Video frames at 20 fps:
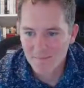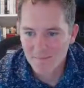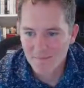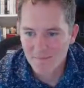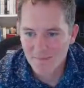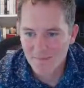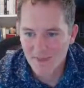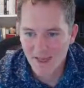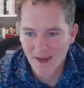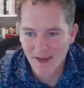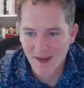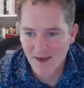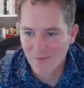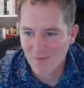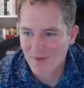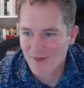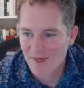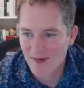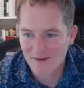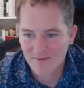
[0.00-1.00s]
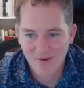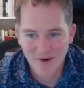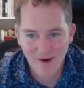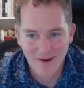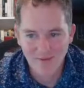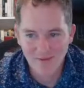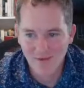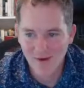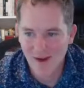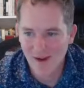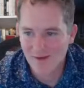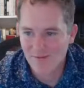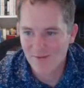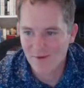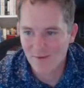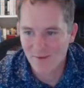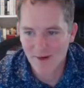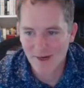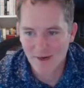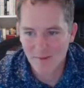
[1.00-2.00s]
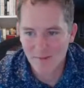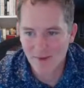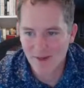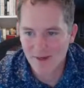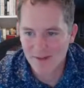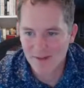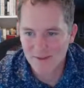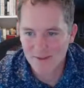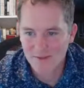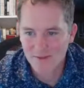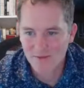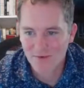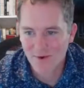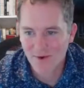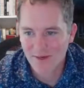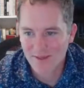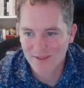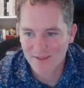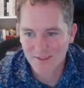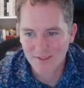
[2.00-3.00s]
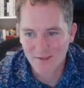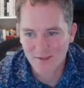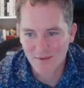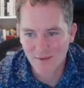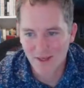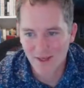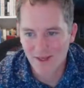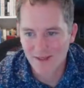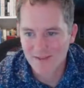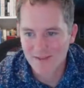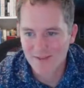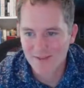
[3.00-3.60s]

Yeah, I would never, ever, ever recommend trying to do that.